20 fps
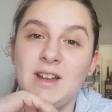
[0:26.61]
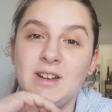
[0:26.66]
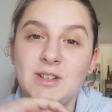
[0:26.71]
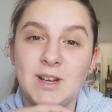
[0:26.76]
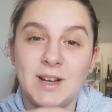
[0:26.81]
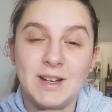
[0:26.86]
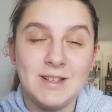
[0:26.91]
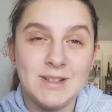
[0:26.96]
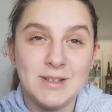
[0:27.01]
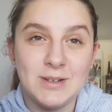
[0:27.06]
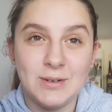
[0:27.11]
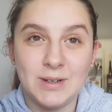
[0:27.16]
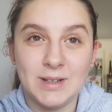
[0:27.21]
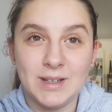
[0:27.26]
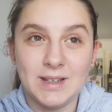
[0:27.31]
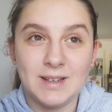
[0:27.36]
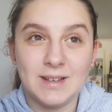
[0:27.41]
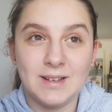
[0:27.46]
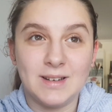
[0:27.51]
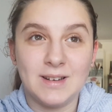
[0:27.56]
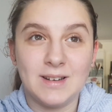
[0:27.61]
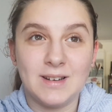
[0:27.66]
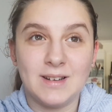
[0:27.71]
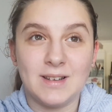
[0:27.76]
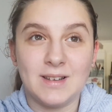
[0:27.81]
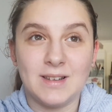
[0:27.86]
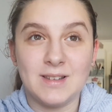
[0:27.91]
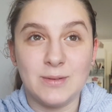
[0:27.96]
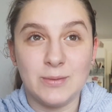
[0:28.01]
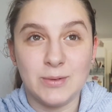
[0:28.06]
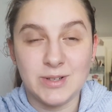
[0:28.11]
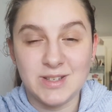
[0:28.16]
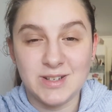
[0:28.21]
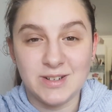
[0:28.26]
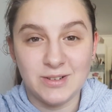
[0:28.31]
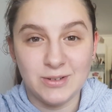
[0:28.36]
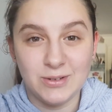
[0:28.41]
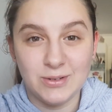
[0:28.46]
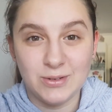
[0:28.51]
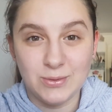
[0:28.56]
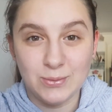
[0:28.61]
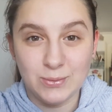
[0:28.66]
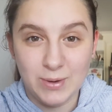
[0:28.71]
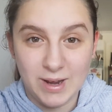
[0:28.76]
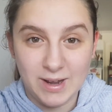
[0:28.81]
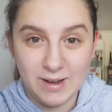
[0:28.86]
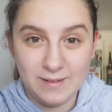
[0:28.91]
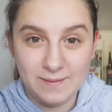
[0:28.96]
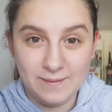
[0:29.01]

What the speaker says: Jane's doing it because he wants to lose weight.